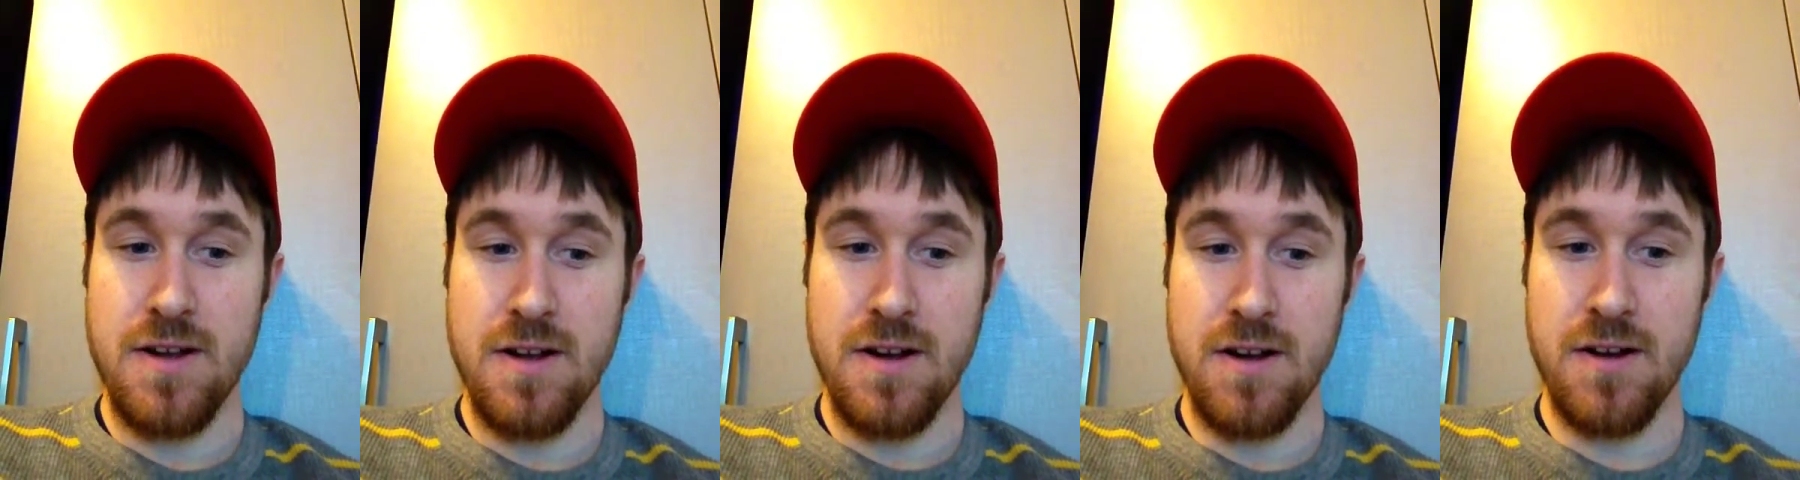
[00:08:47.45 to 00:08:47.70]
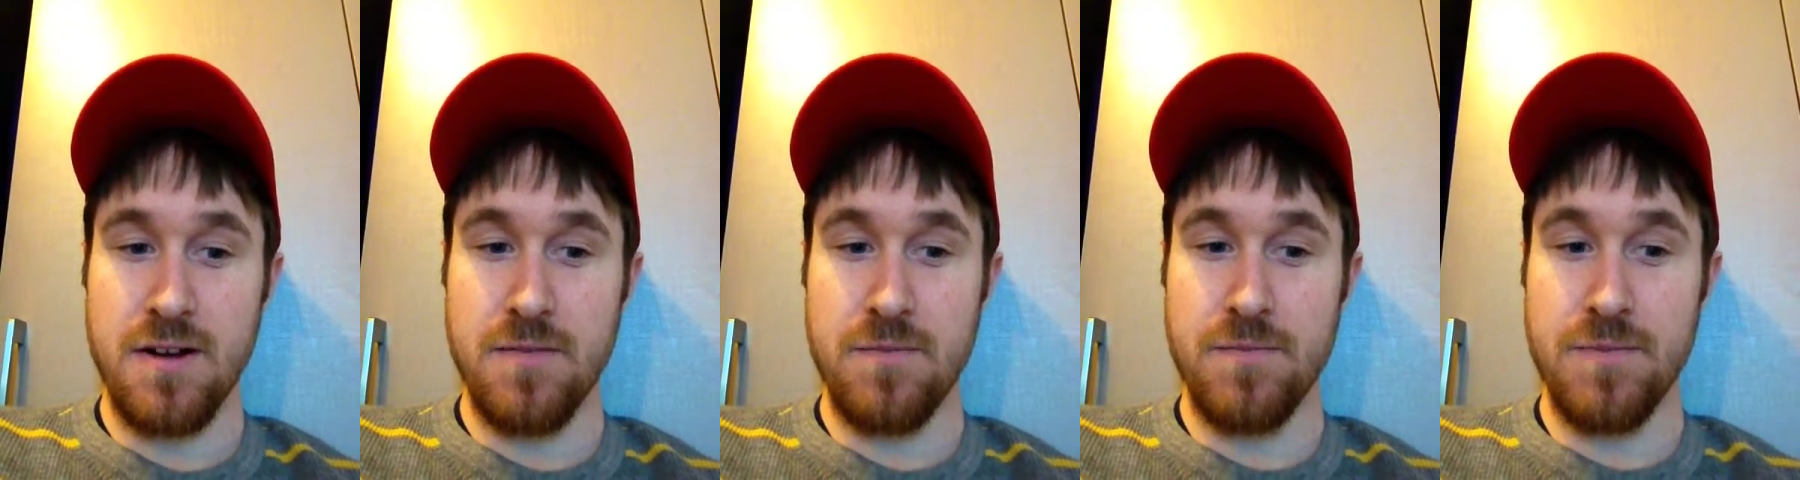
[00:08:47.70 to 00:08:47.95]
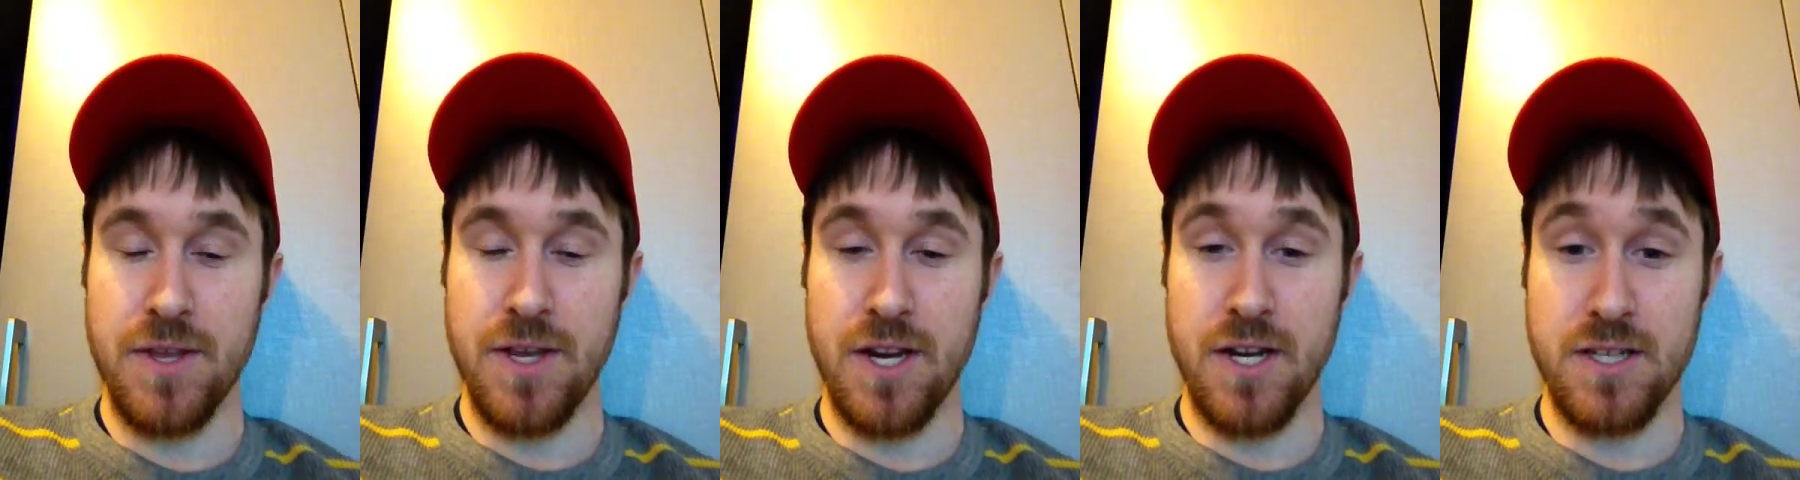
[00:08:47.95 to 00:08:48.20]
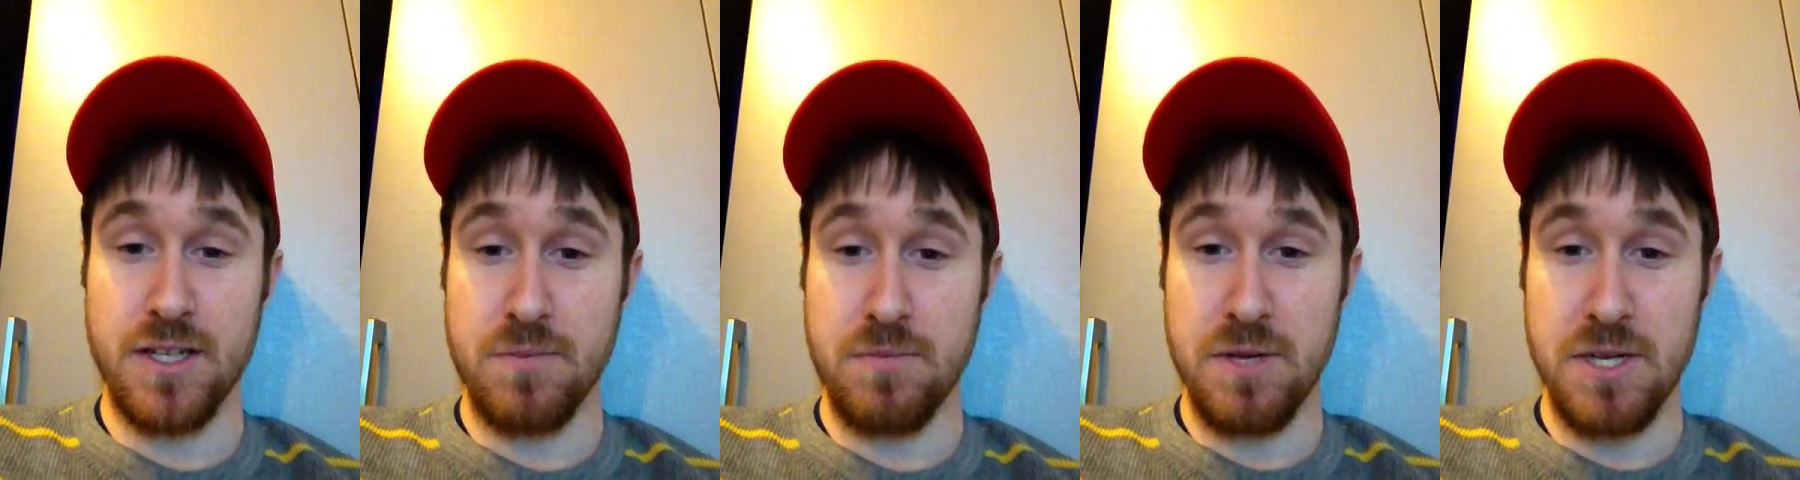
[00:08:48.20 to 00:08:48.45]
They
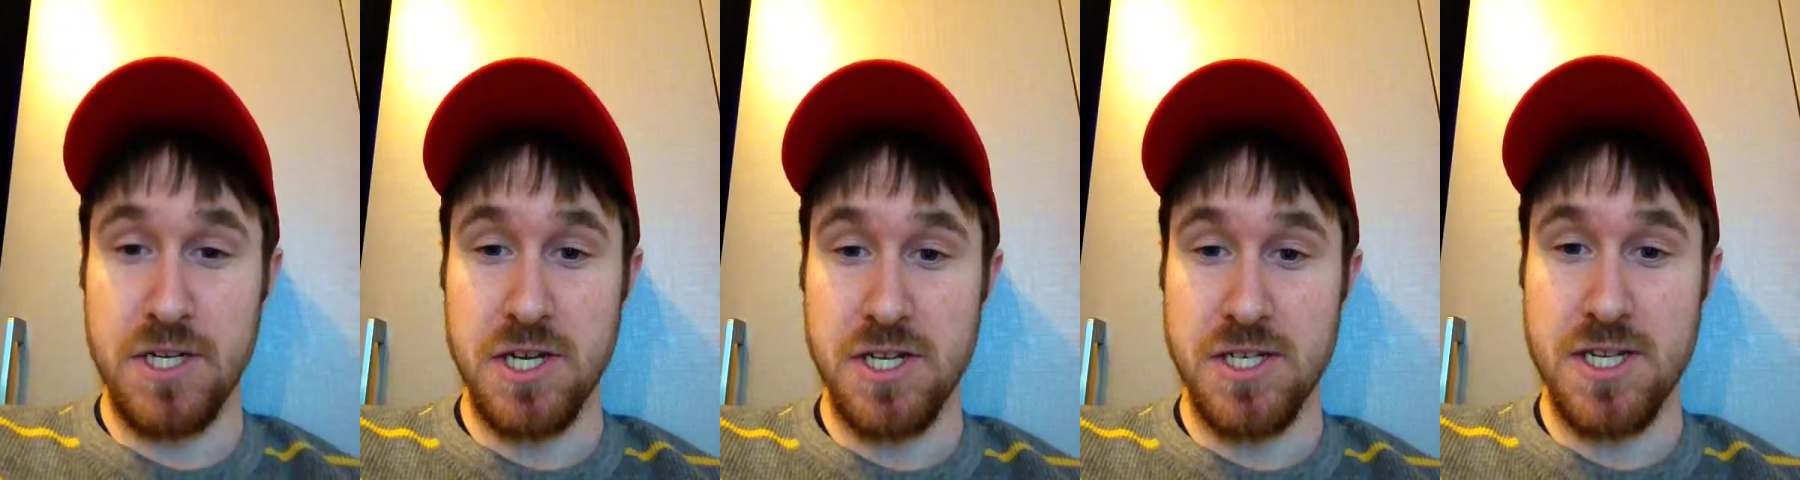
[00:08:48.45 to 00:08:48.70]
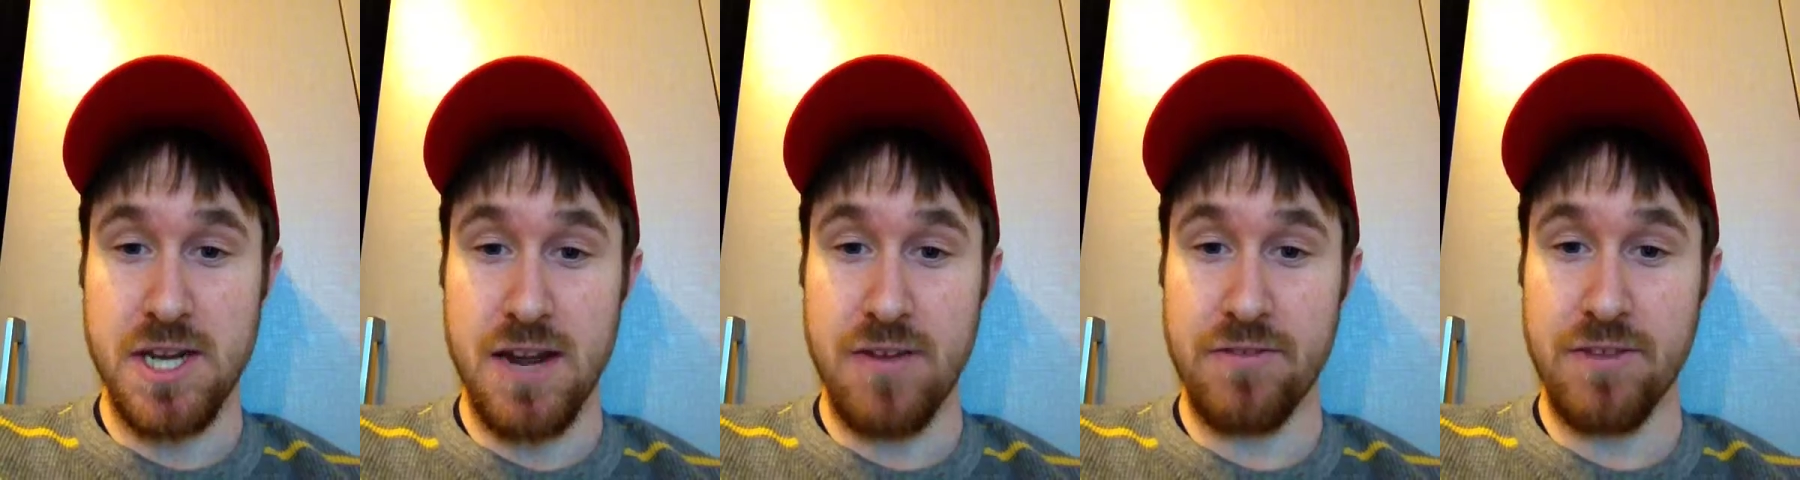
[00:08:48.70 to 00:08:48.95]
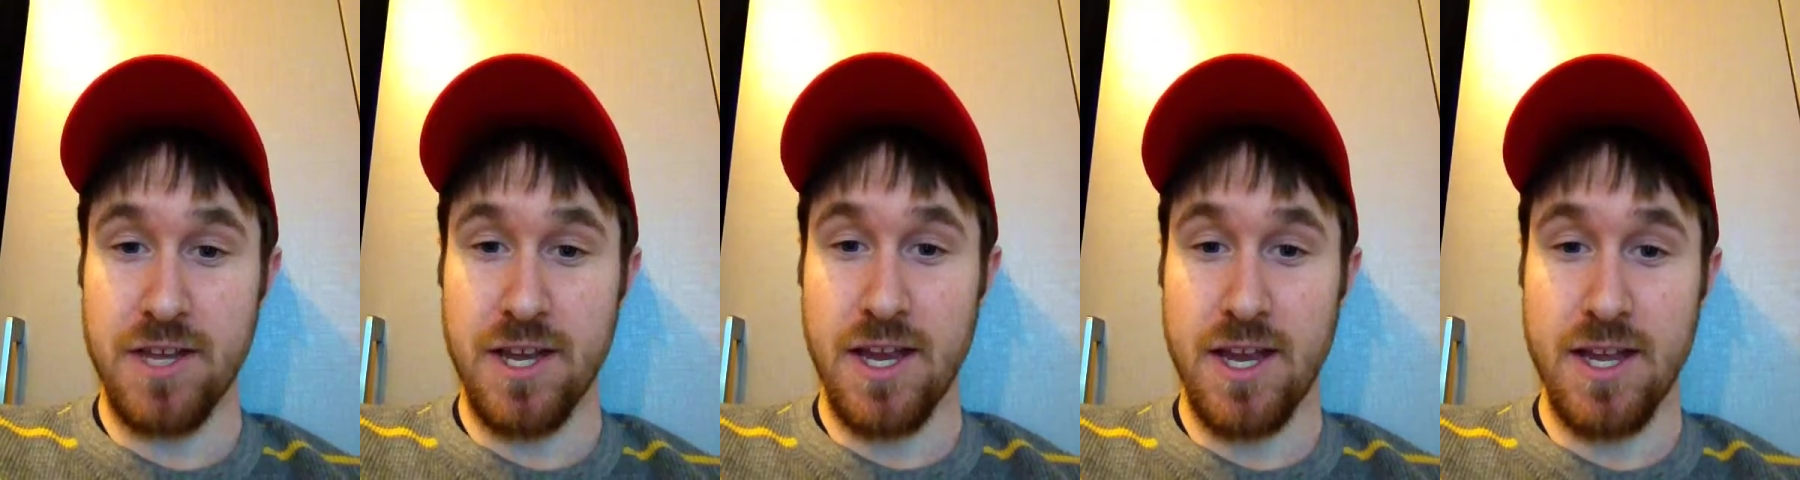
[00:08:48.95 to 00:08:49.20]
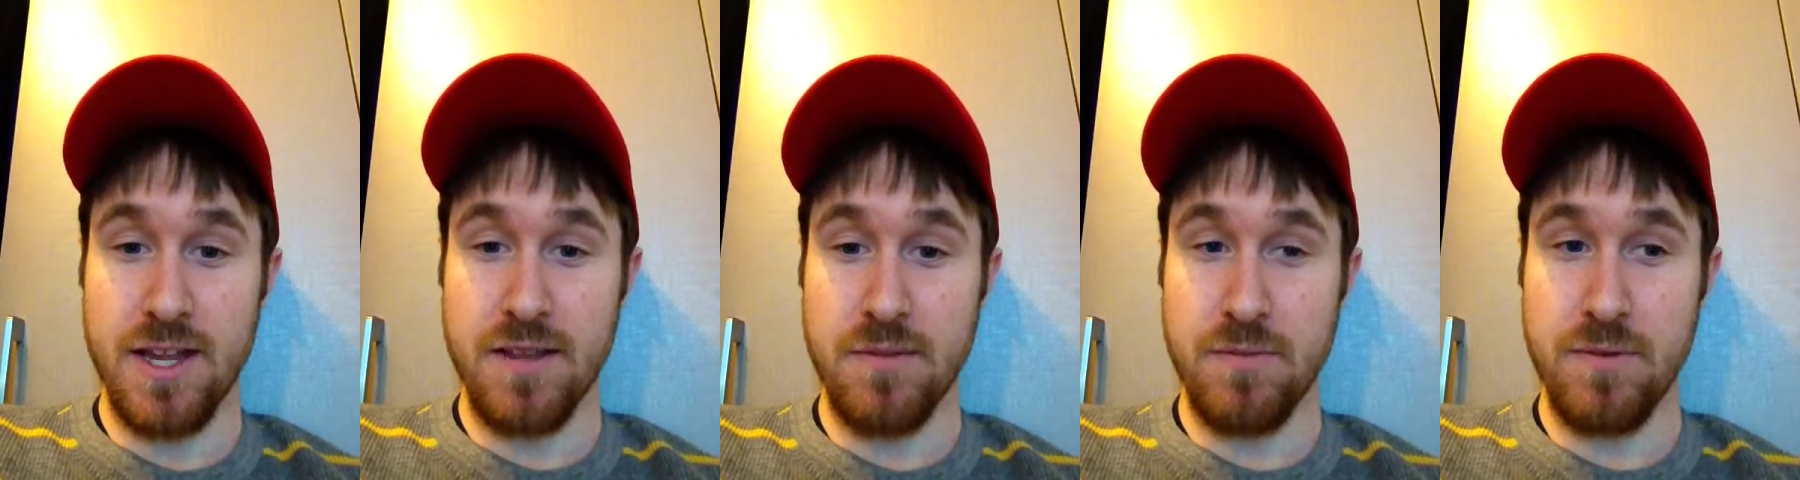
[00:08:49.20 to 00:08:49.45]
got the pitching staff that can
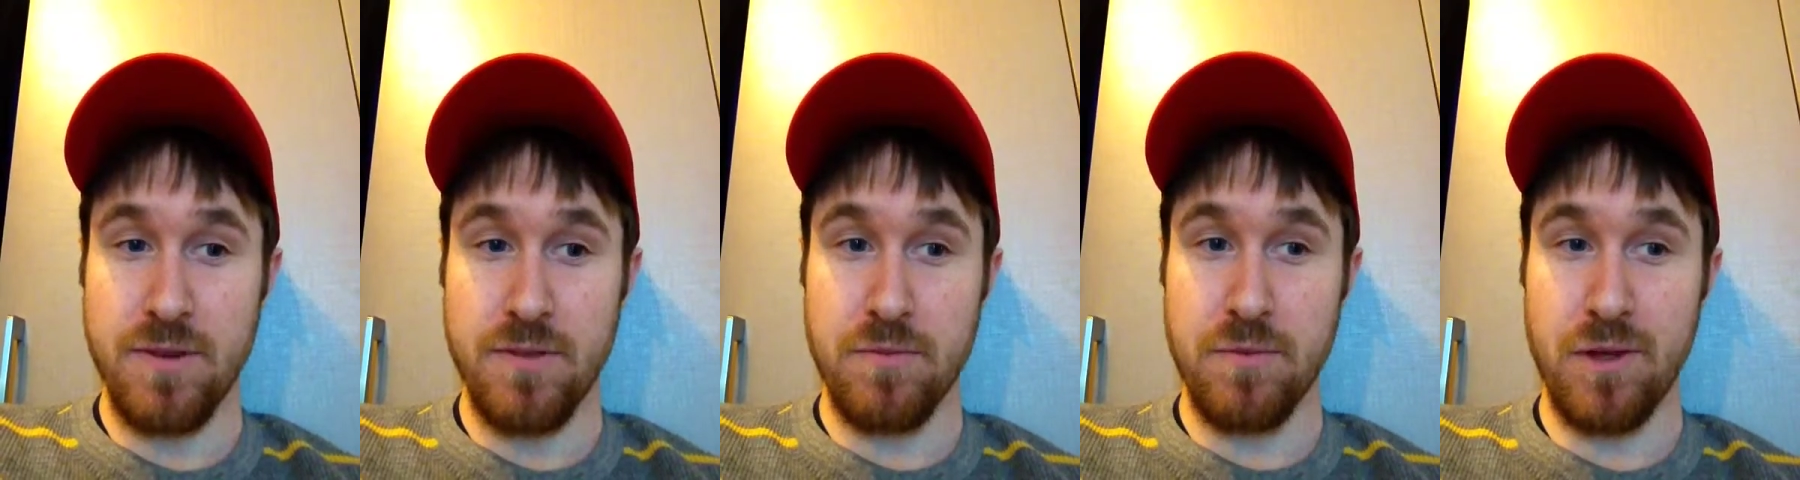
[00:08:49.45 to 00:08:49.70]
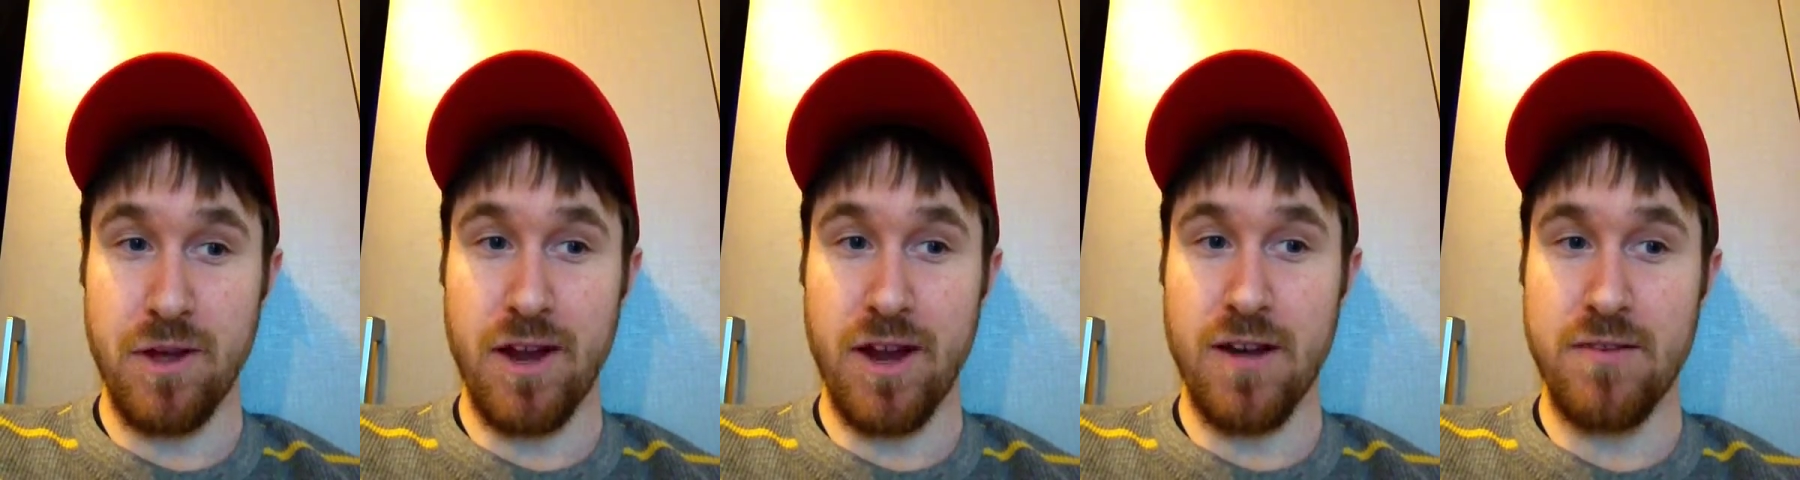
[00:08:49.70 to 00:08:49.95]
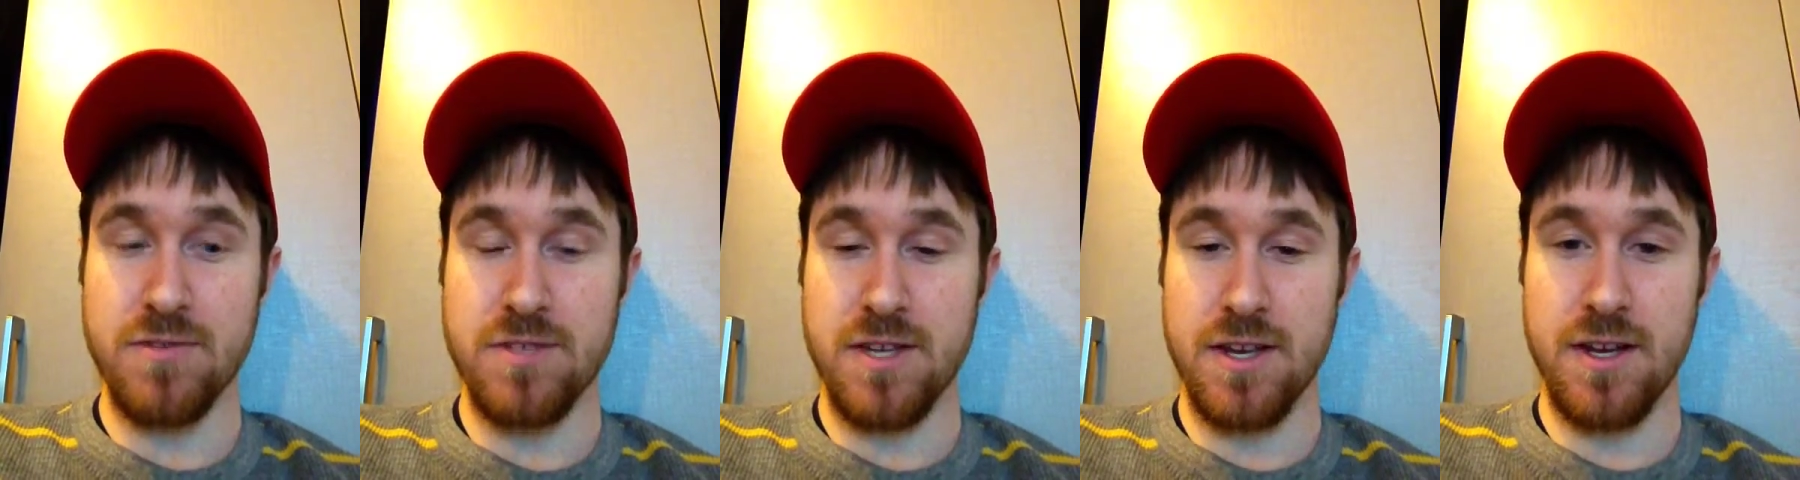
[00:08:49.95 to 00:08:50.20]
get them to the playoffs.